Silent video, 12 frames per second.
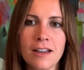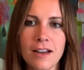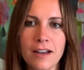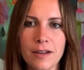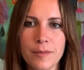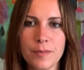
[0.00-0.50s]

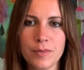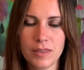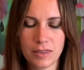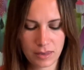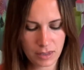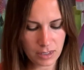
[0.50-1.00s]

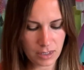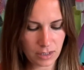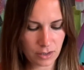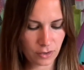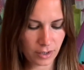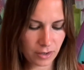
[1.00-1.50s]
the
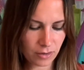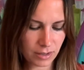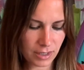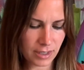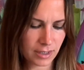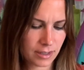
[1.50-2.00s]

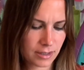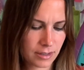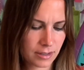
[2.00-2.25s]
Crayola,